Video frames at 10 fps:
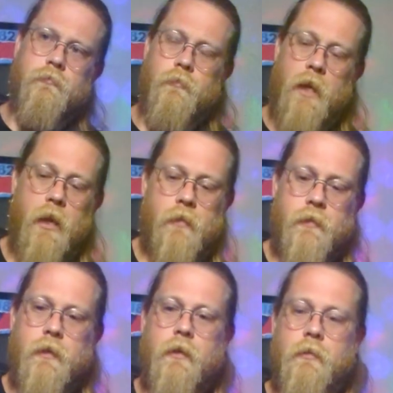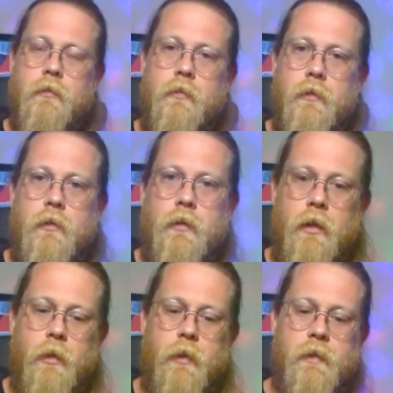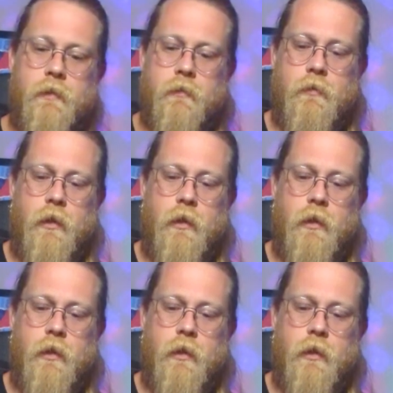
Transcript: Yeah, so anyways,